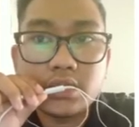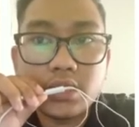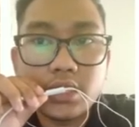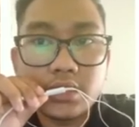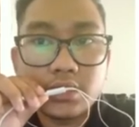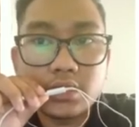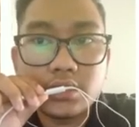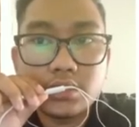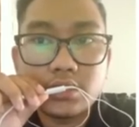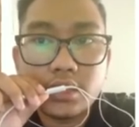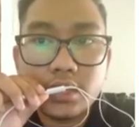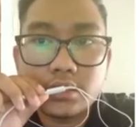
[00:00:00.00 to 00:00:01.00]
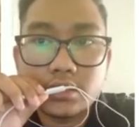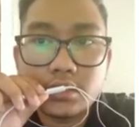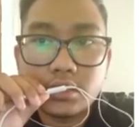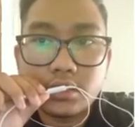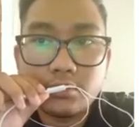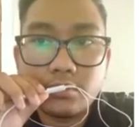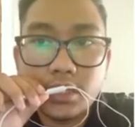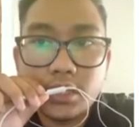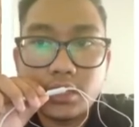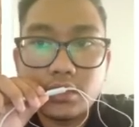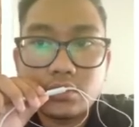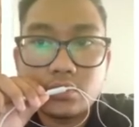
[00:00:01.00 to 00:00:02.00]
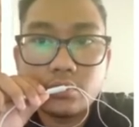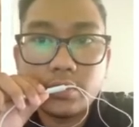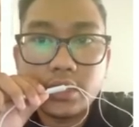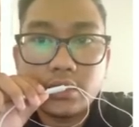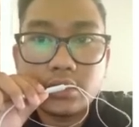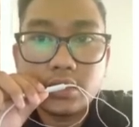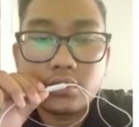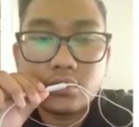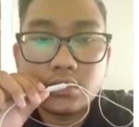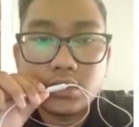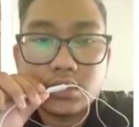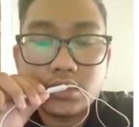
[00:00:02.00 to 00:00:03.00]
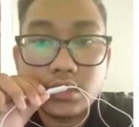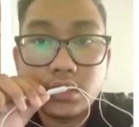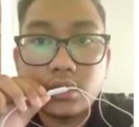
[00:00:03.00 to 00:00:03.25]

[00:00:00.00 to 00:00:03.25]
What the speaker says: challenges as it means to maintain consistent